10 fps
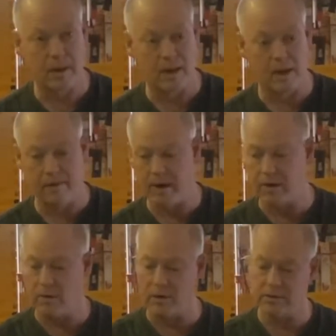And then, of
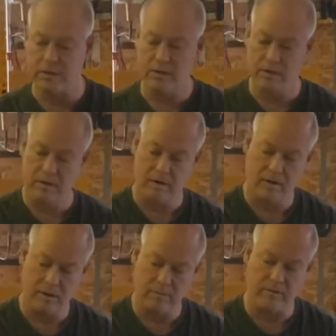course,
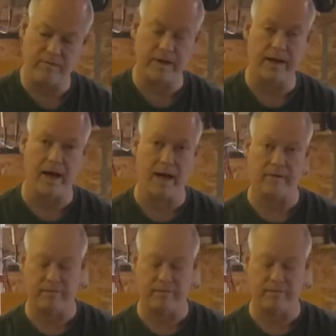will fit in the hive.